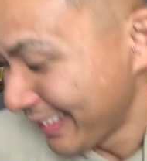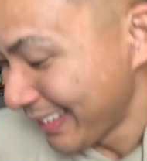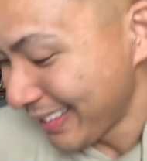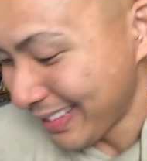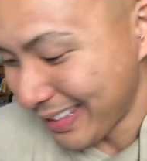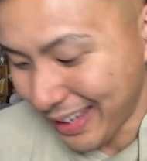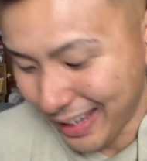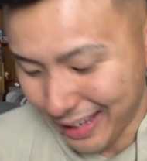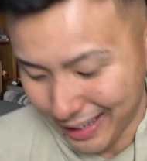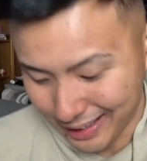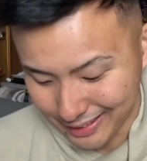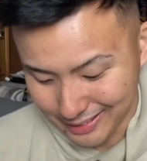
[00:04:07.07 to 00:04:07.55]

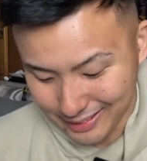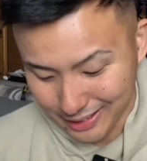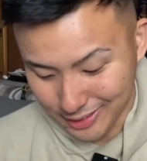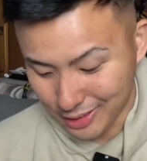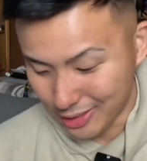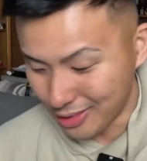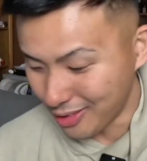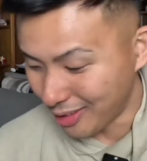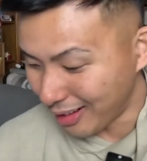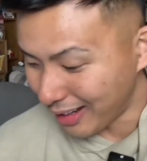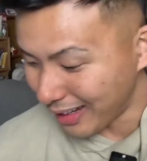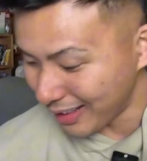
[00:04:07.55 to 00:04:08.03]
Yeah, there's a
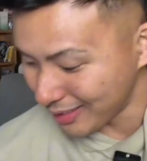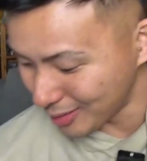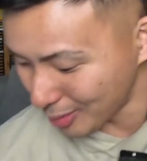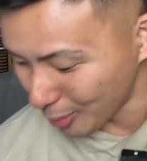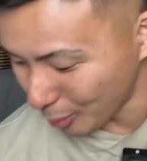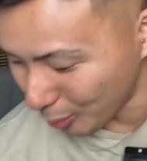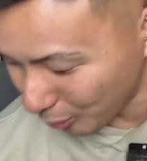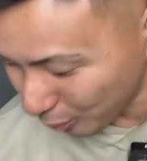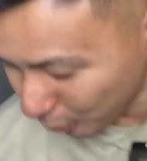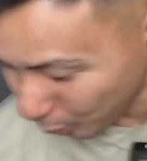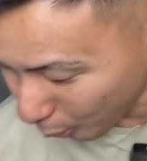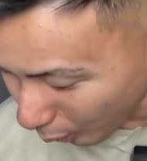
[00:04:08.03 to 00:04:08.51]
nice
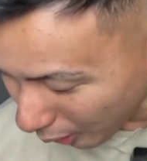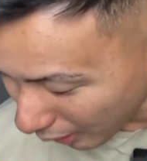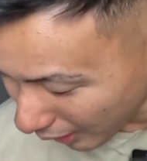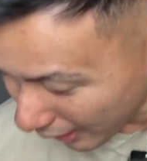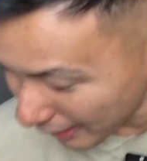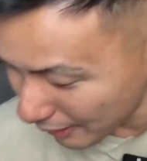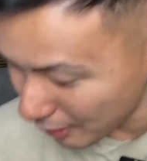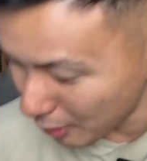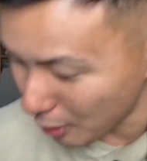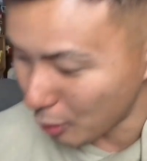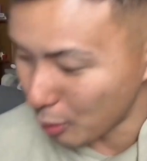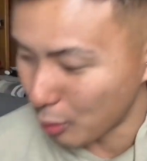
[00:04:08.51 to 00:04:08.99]

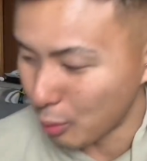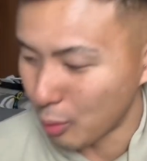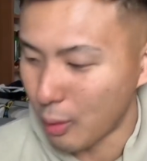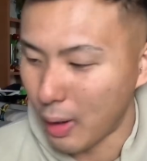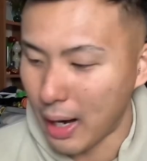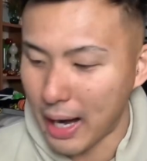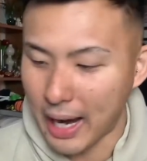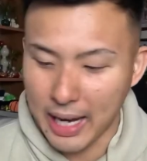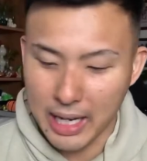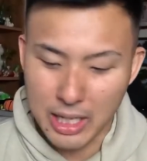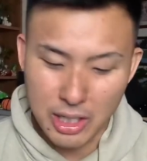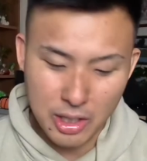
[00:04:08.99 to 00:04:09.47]
wide
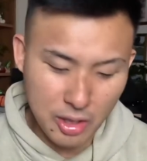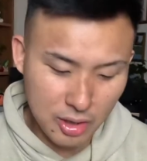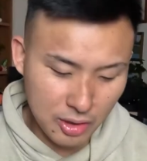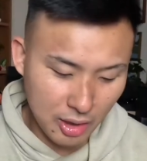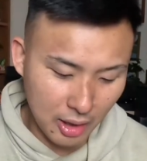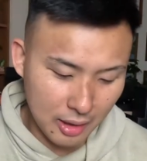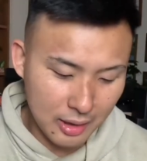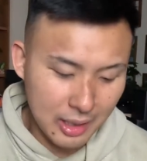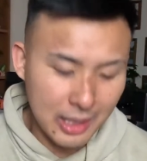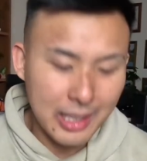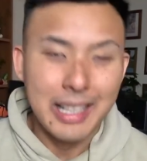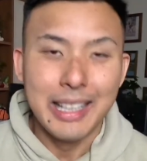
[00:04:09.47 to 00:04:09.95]
range.
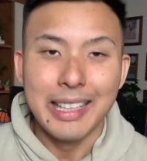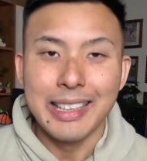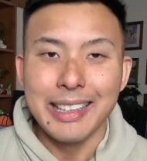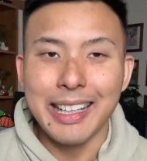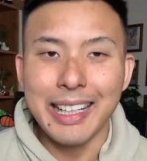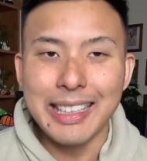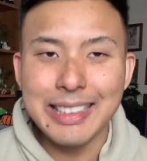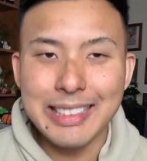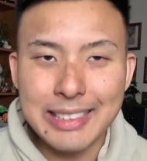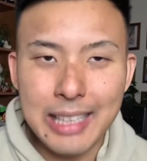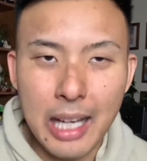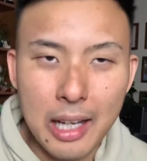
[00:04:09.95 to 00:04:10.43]
So
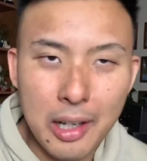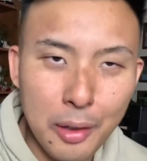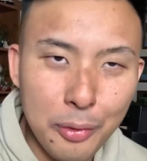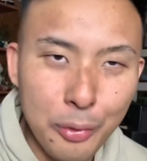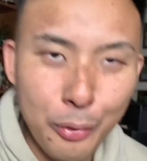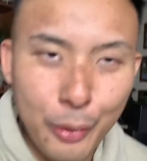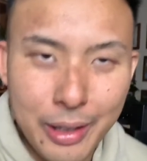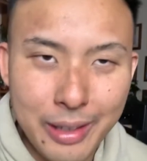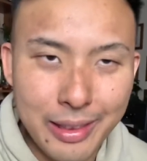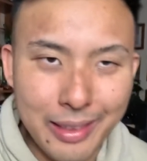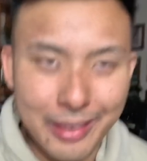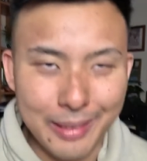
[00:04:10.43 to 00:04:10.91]
let's start off
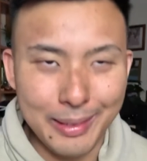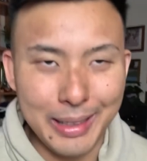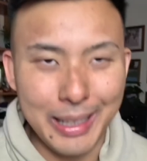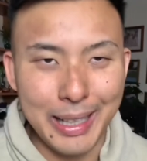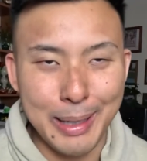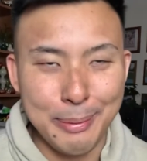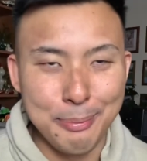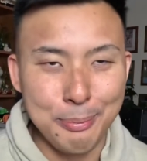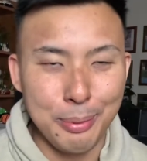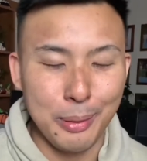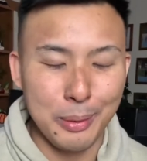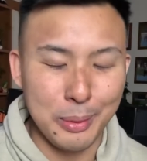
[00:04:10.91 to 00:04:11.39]
with
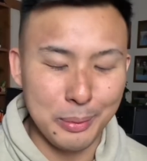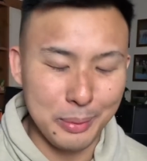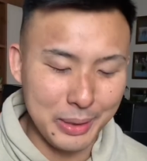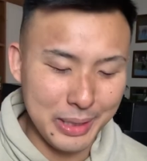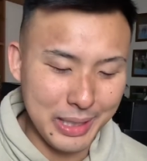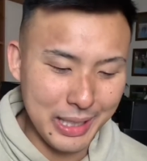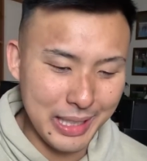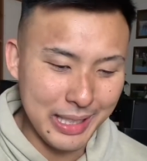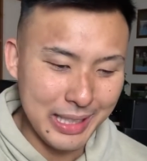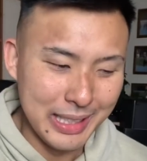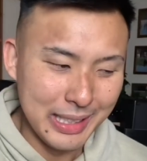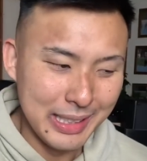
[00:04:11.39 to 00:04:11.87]

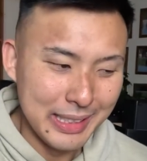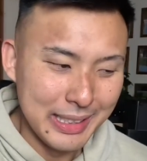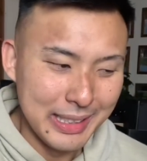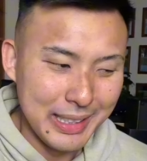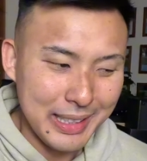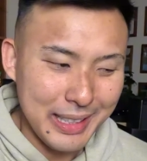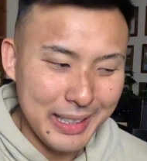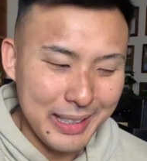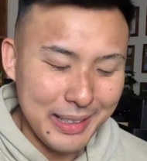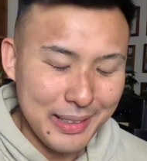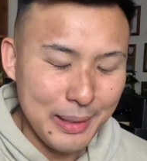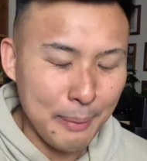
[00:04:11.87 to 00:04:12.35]
probably
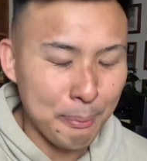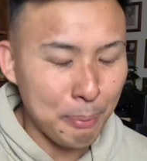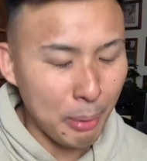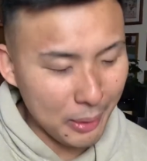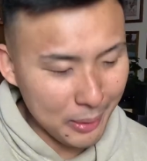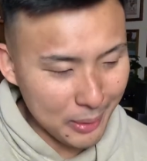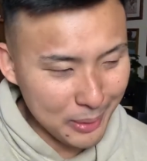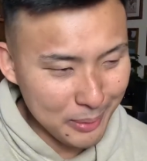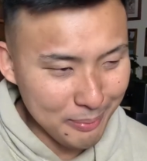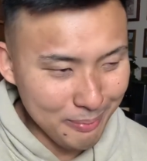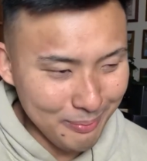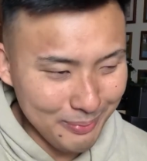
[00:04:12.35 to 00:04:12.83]
the
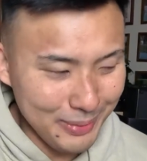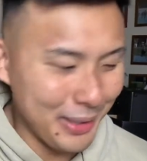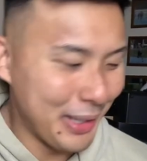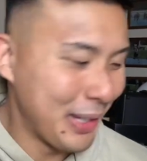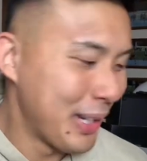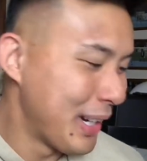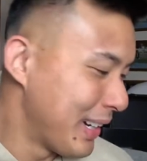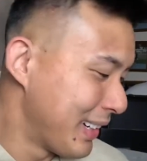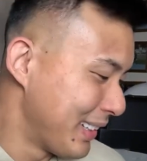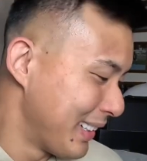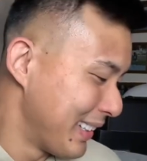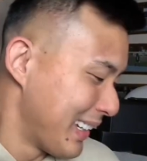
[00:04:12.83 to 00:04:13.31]
bottom.
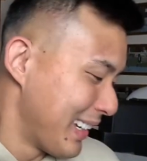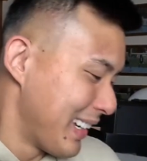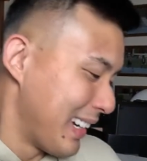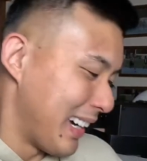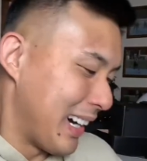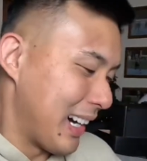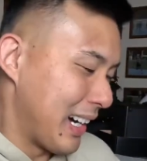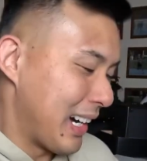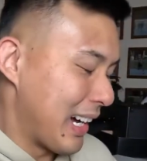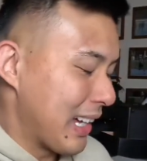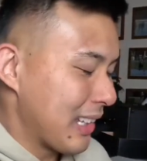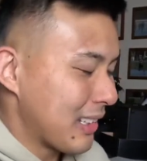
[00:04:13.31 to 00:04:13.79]

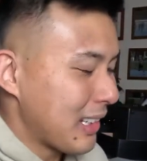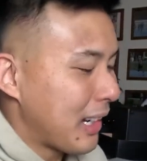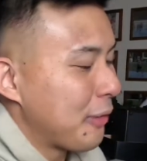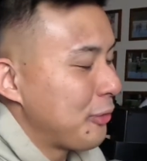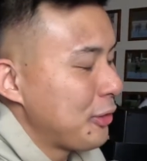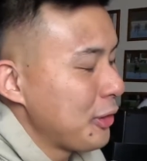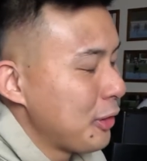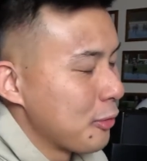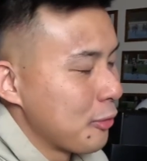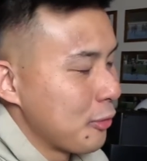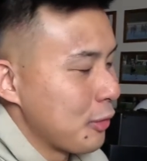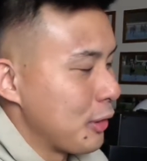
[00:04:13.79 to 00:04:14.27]
I
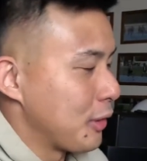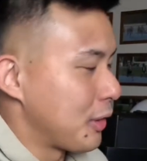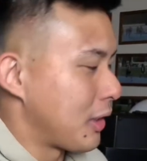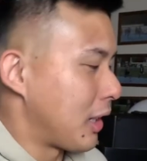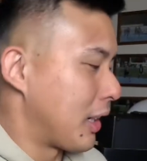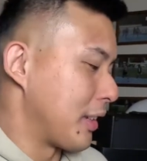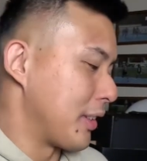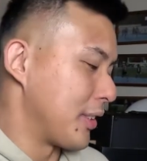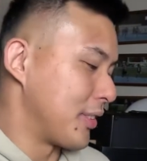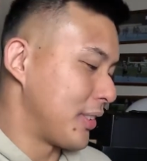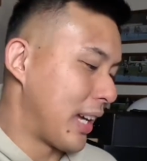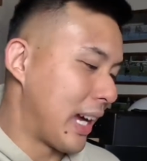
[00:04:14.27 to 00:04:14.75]
feel rude
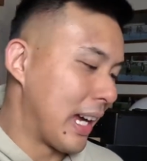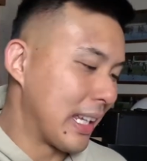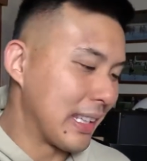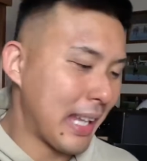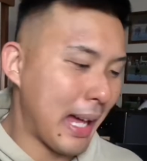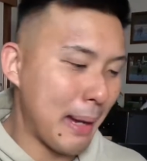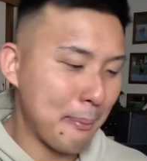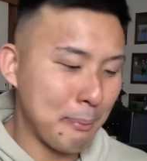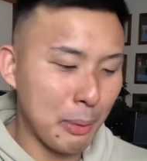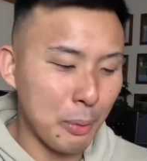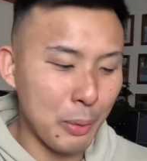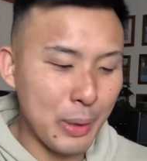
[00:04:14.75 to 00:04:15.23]
kind of saying
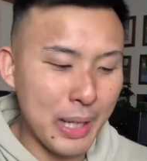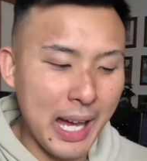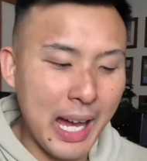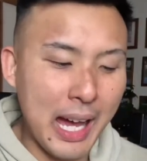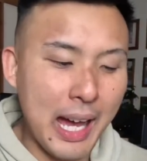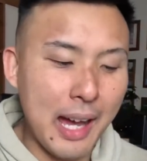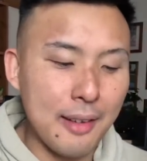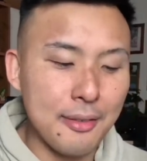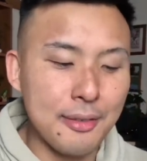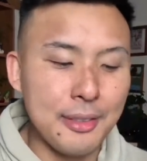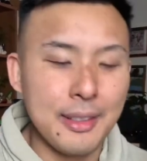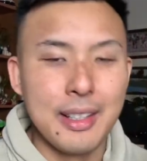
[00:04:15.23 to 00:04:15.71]
that, but we
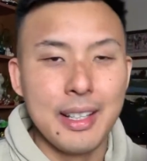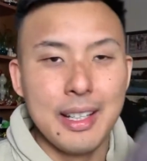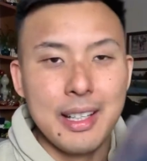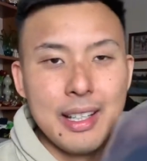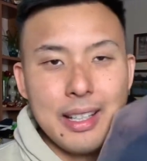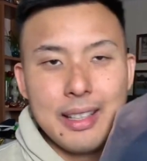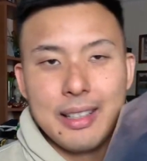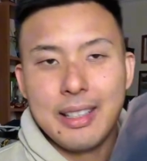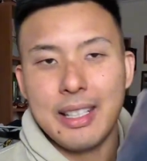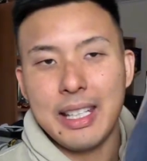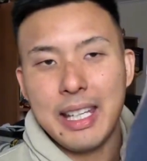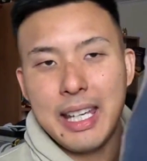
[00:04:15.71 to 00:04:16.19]
have
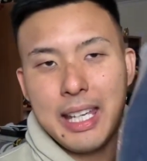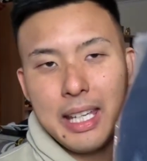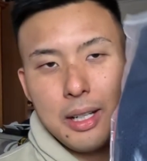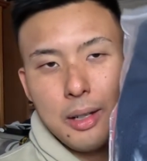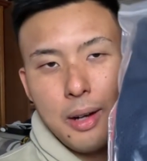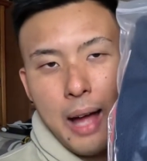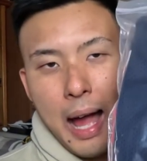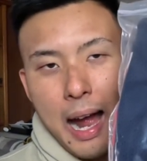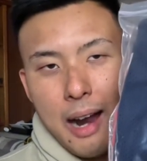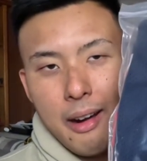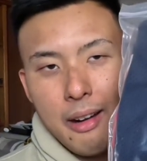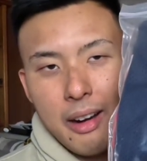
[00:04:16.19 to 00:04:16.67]

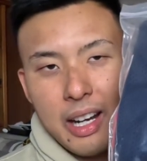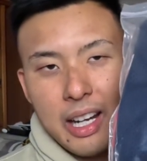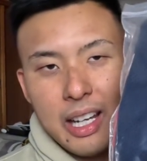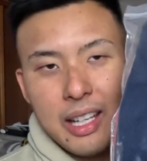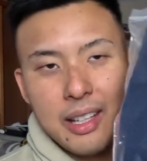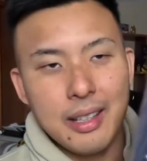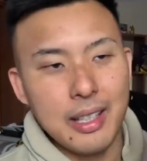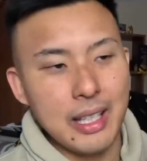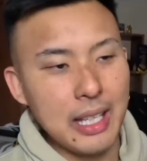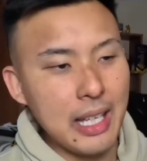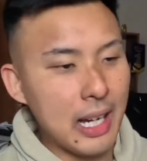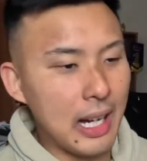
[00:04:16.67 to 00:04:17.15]
N'Keal
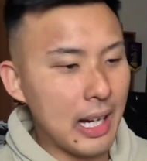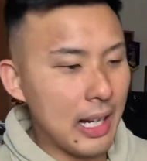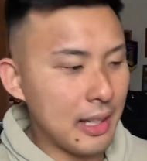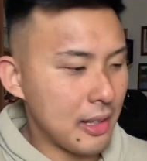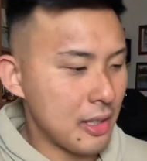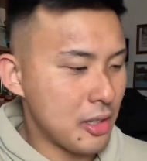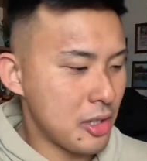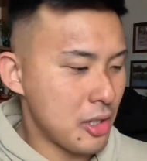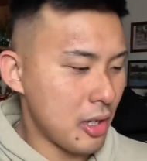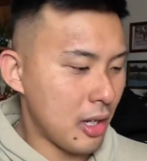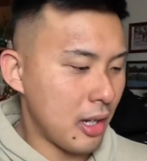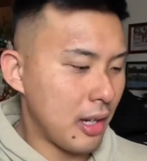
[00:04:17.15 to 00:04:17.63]
Harry here,
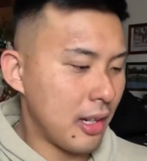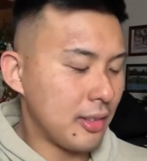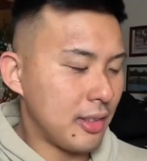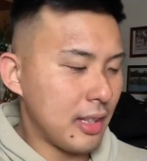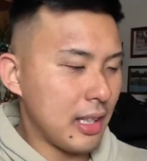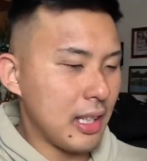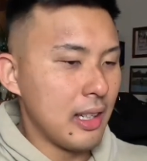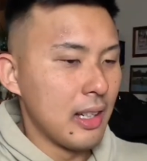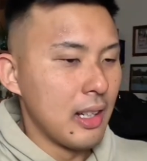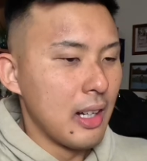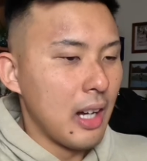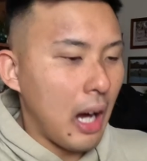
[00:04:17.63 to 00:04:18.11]
the
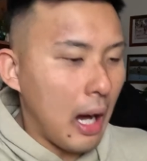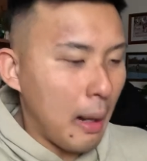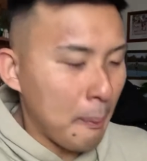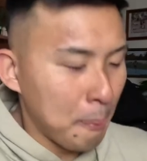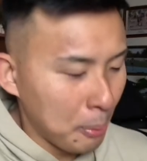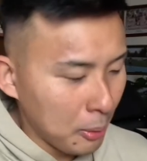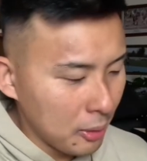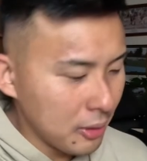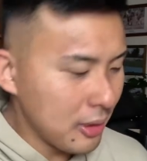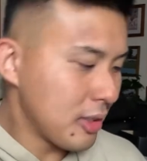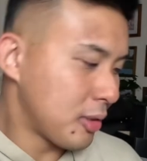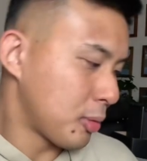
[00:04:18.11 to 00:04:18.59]
jersey. I'll
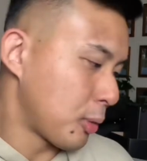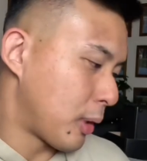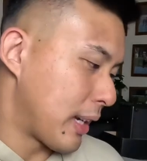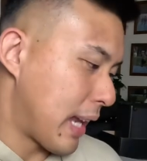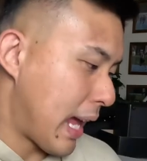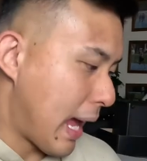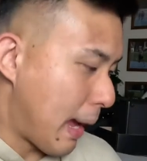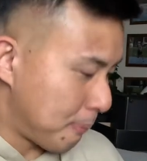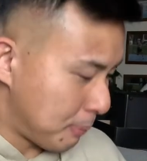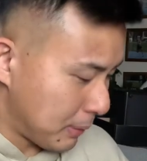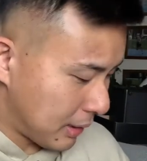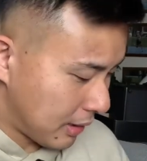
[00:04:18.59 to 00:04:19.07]
pull this one
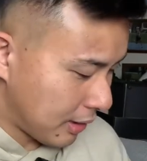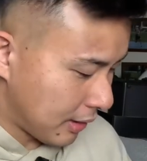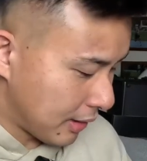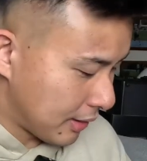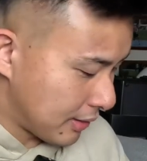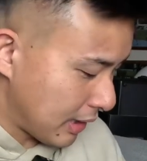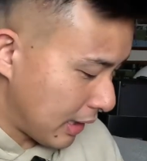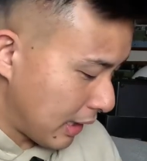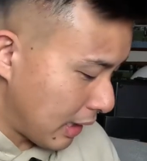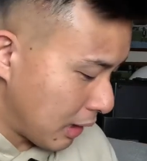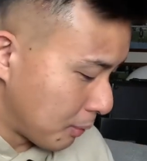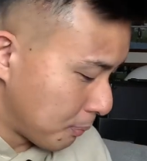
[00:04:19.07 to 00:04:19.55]
out
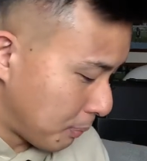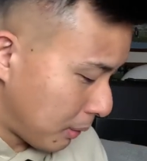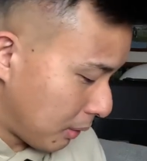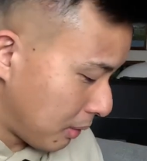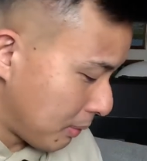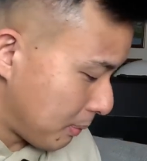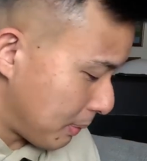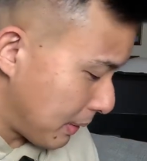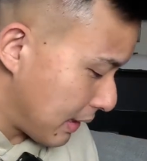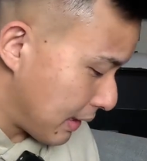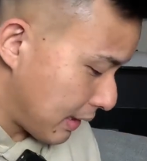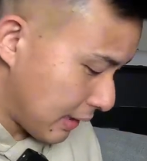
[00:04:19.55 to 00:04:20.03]
because it'll
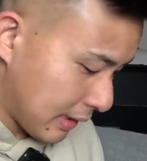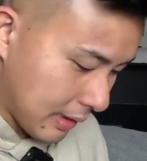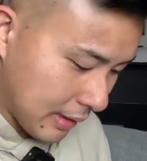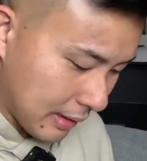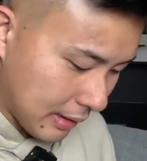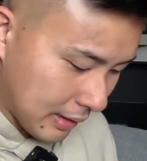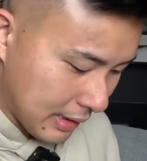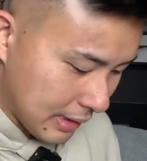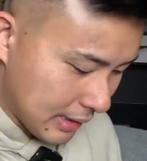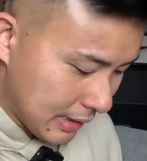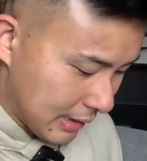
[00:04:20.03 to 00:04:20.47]
probably be the